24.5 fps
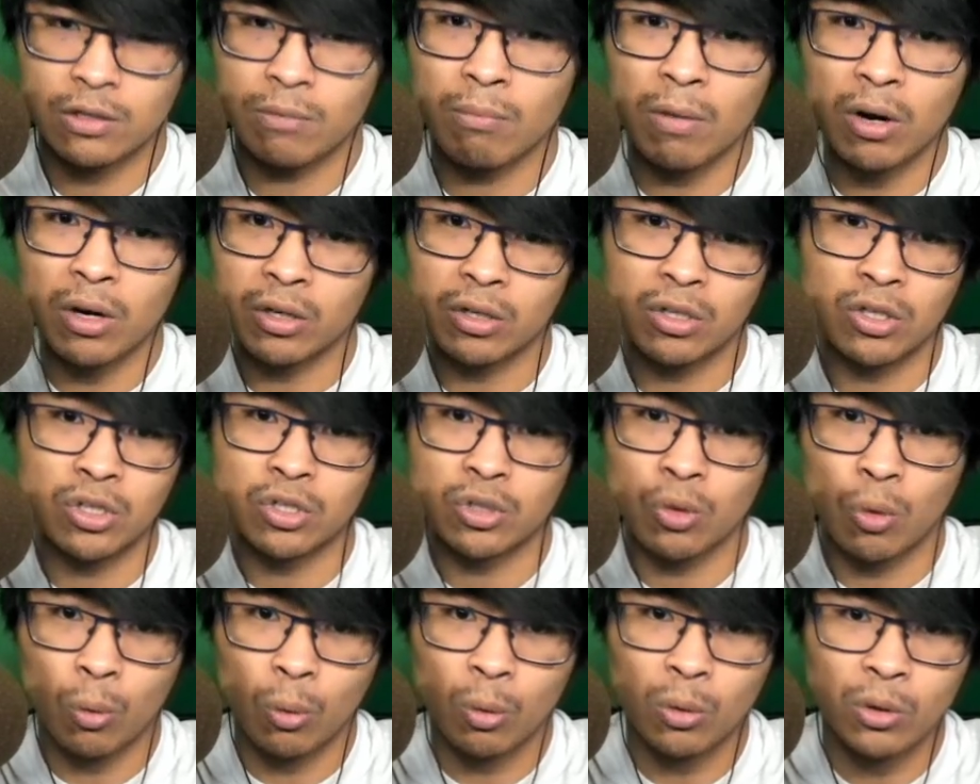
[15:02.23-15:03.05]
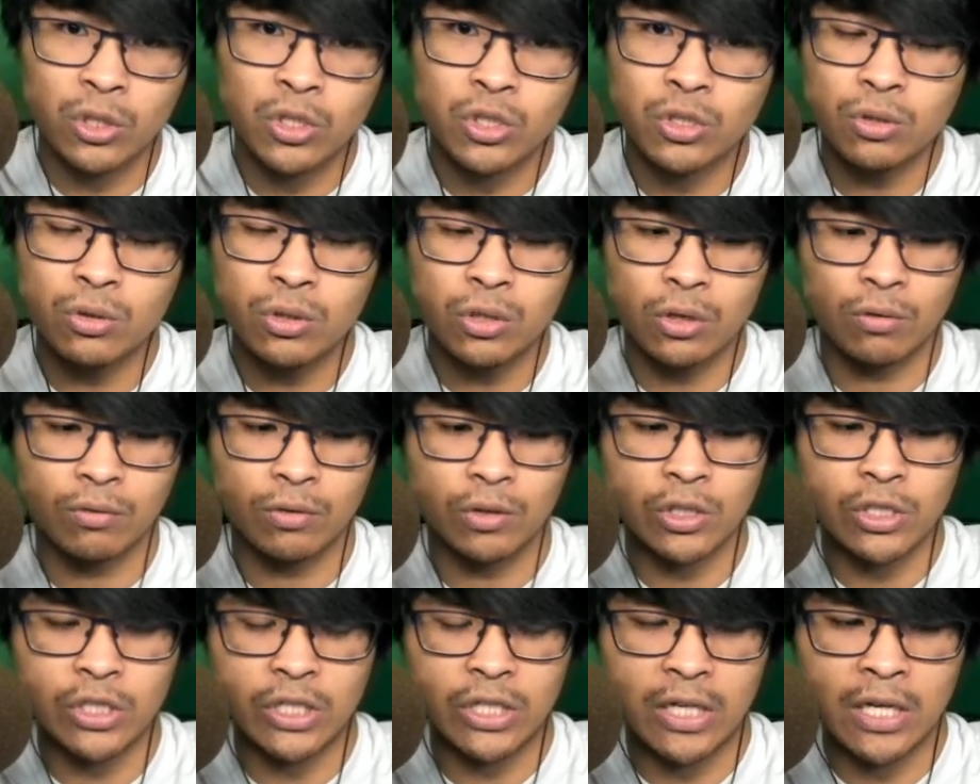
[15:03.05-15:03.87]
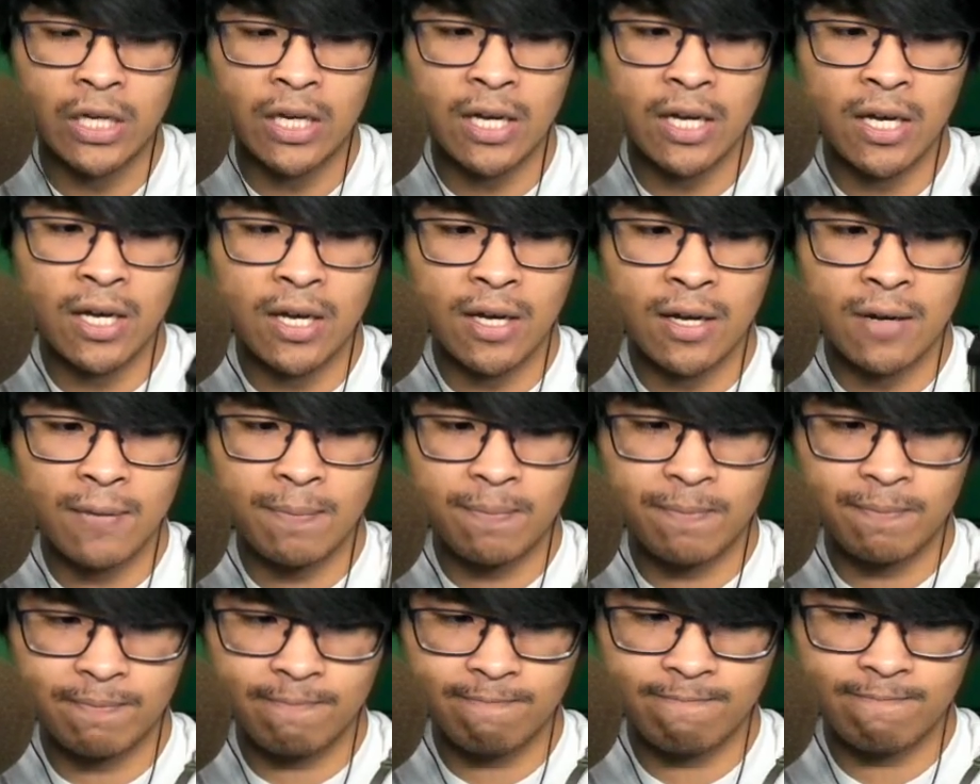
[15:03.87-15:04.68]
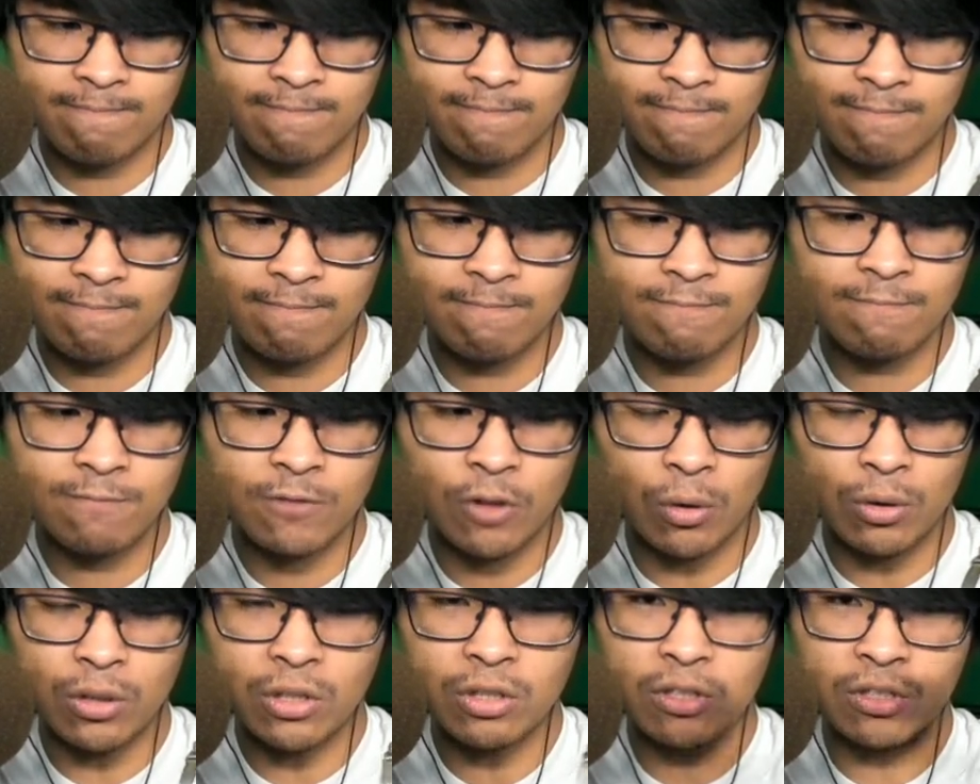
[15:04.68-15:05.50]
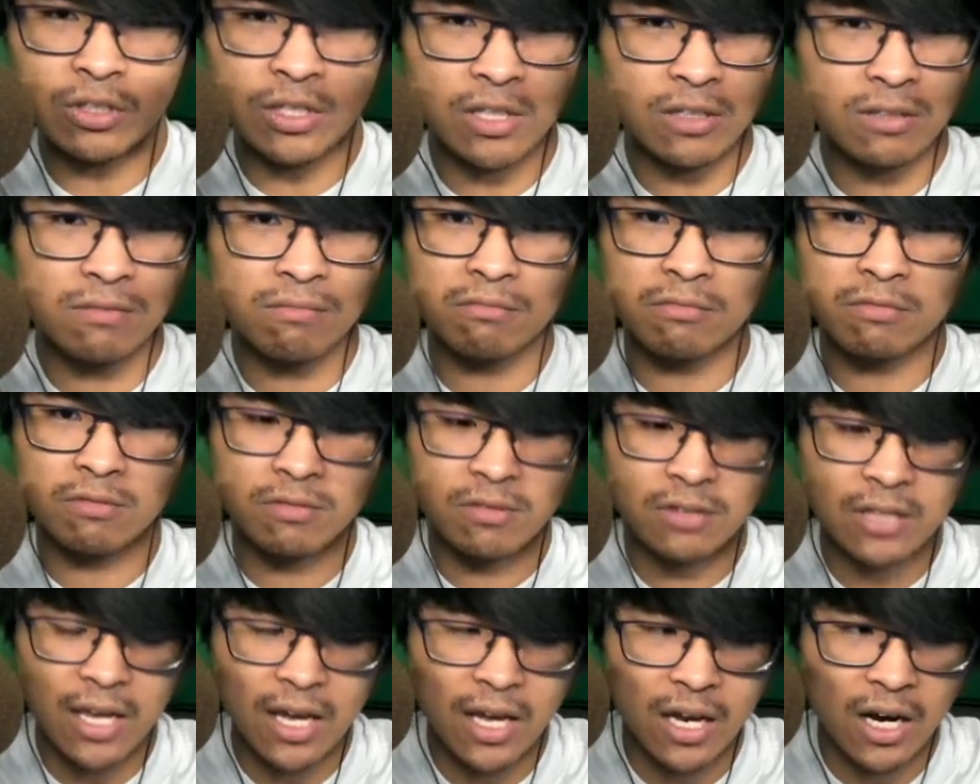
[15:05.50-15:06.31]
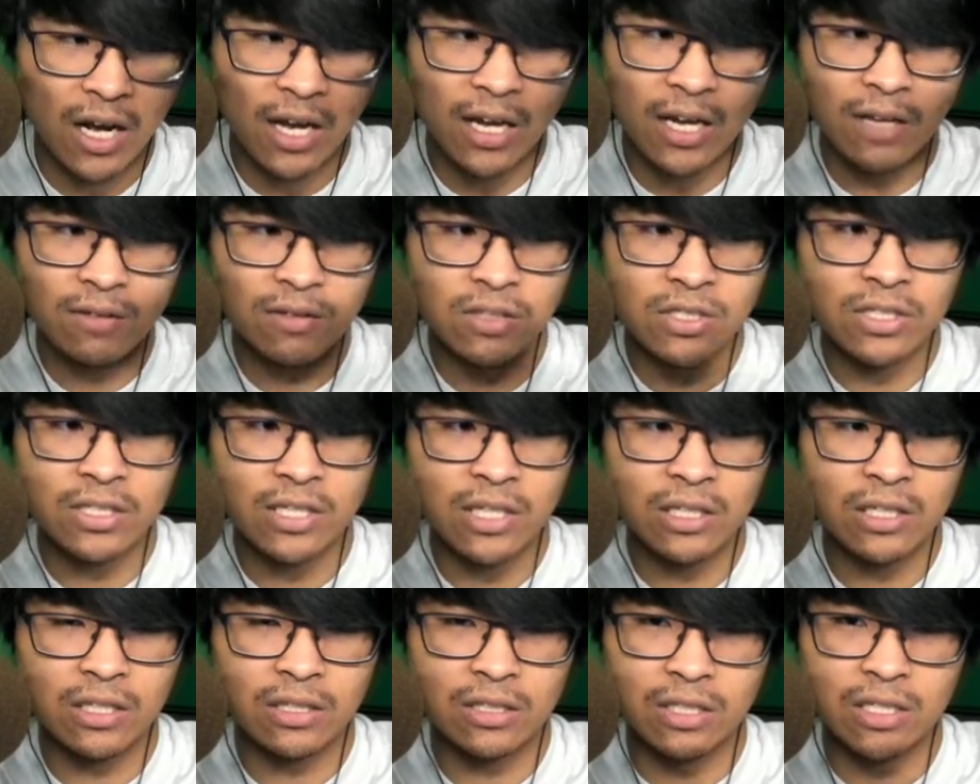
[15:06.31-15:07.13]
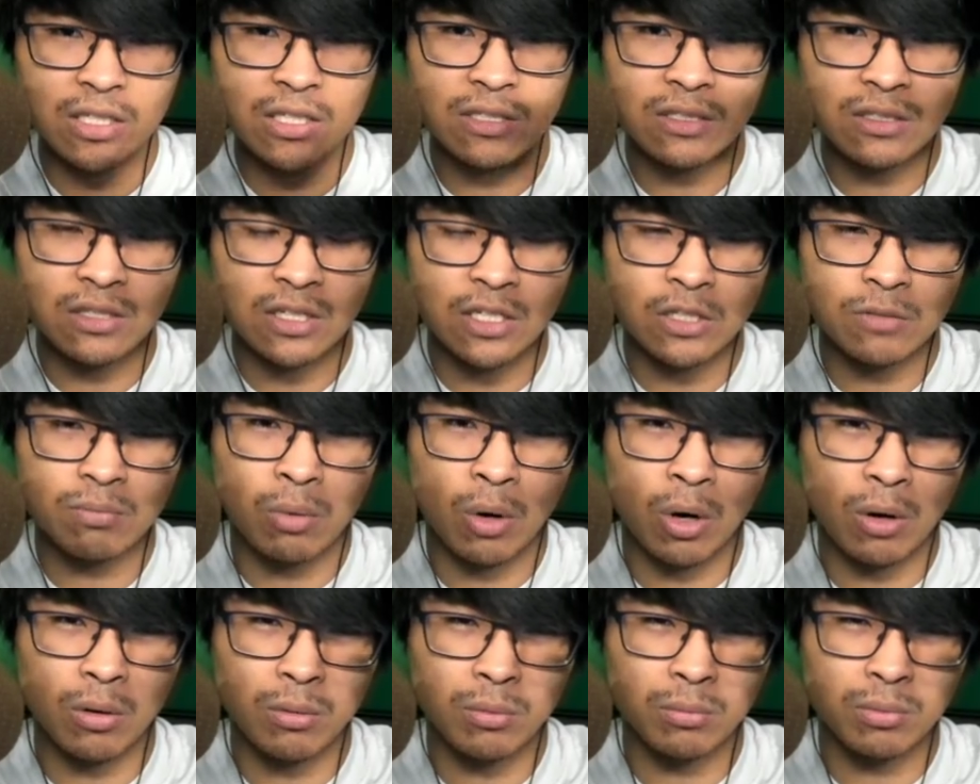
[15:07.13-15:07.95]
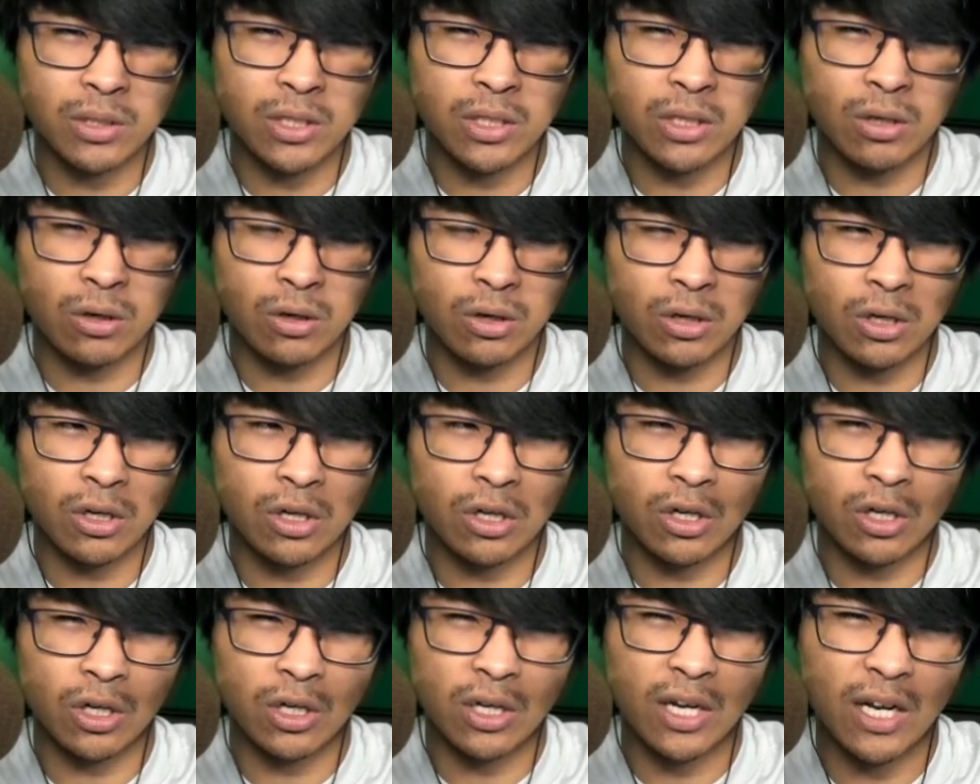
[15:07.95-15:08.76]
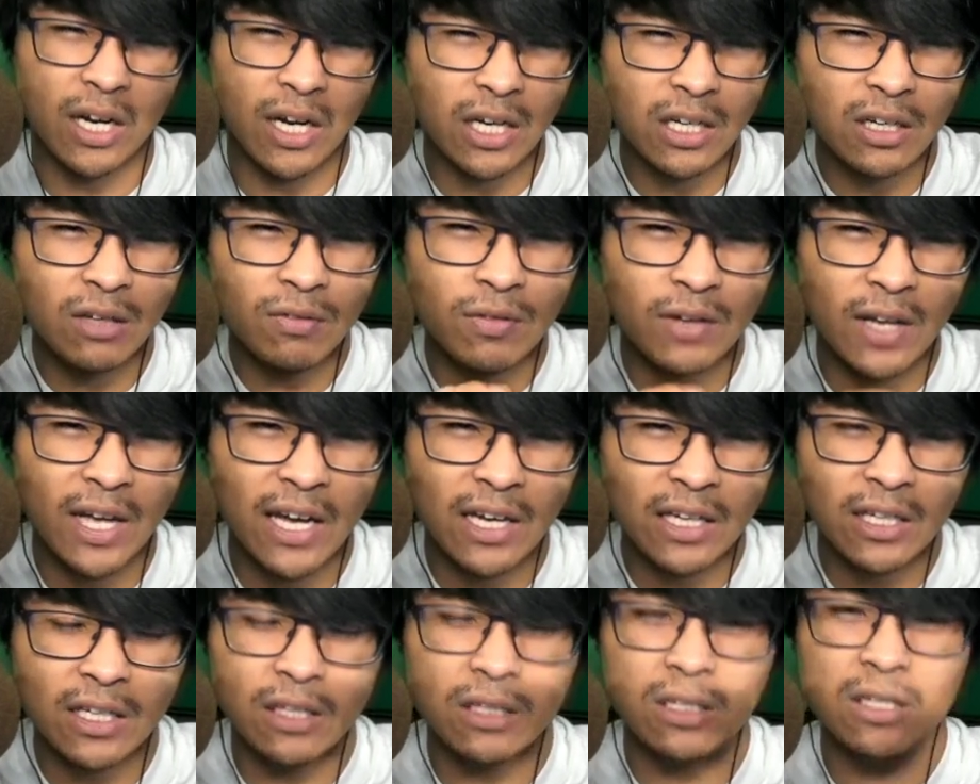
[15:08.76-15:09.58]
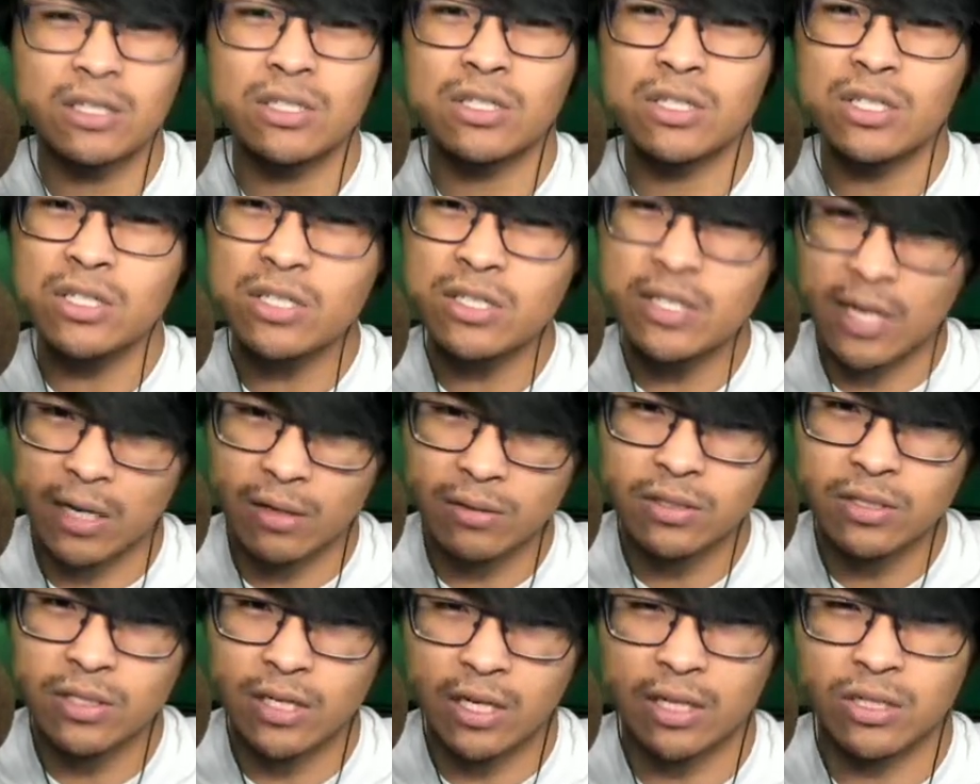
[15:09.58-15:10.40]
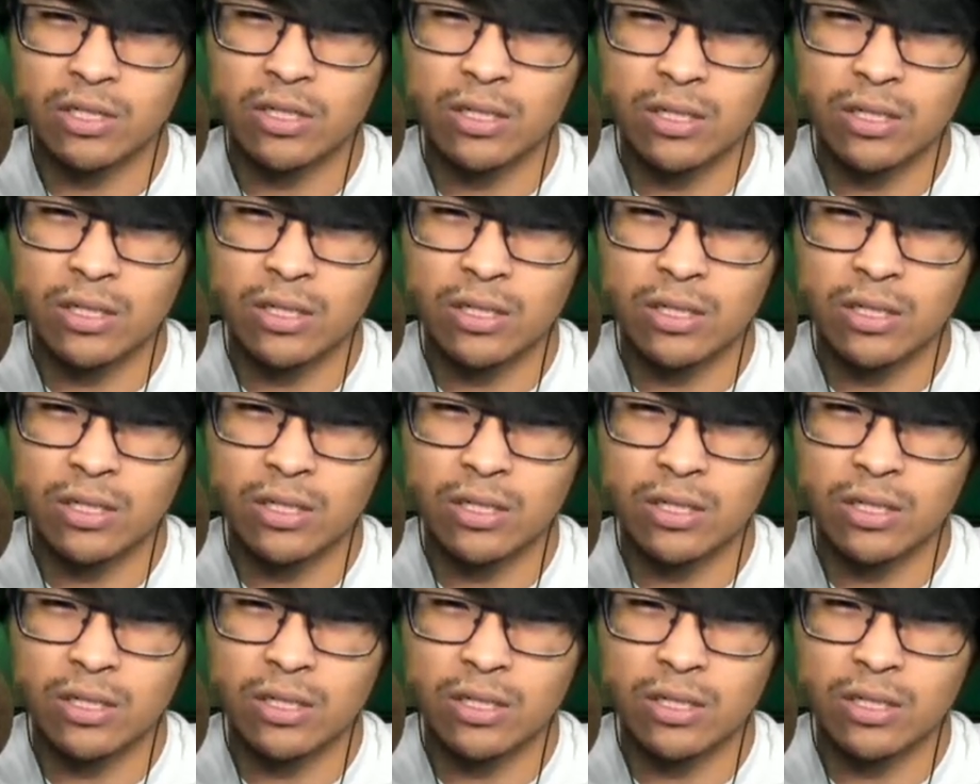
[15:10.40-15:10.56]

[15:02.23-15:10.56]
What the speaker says: the monitors, or the studio version. The only thing that I have to say that these things probably are kind of lacking is just soundstage.